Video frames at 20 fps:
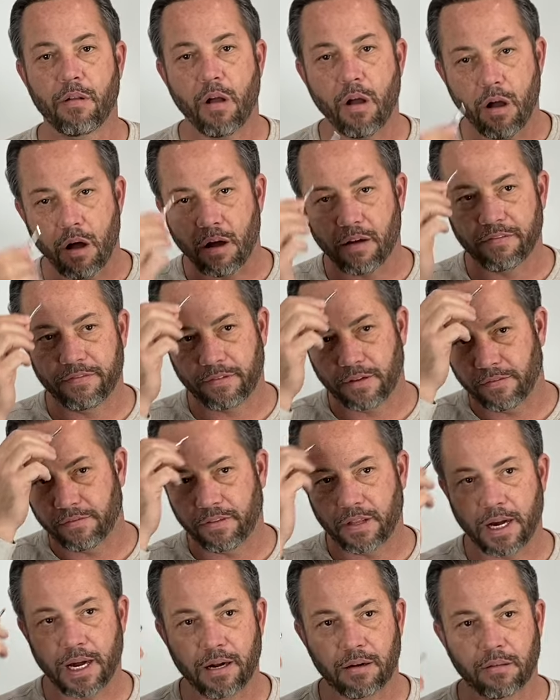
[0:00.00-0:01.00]
off of
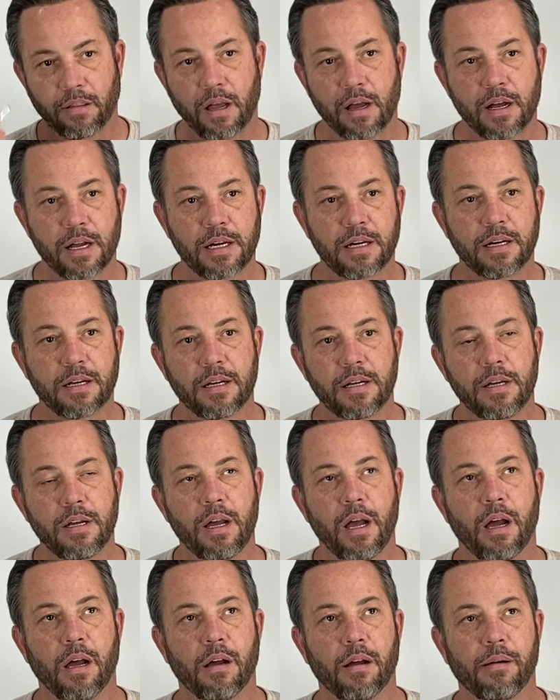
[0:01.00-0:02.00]
the hairline,
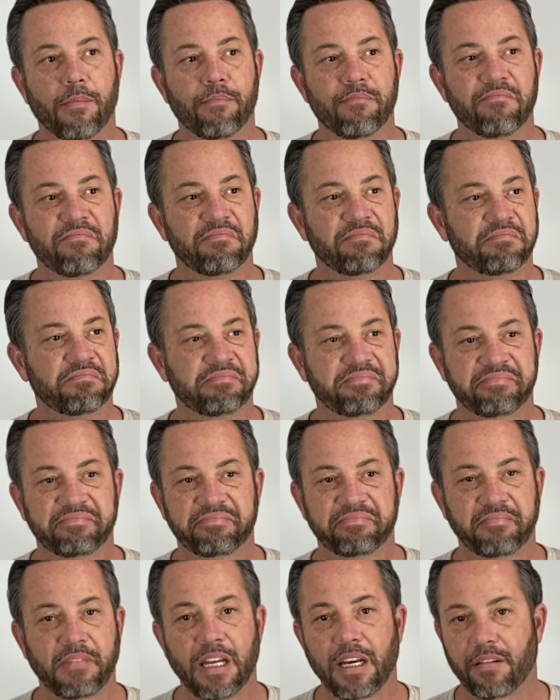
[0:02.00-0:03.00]

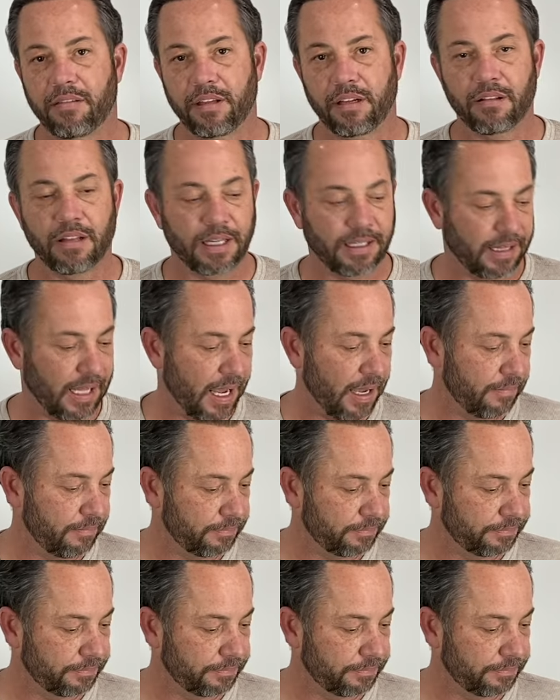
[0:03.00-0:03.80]
anything like that.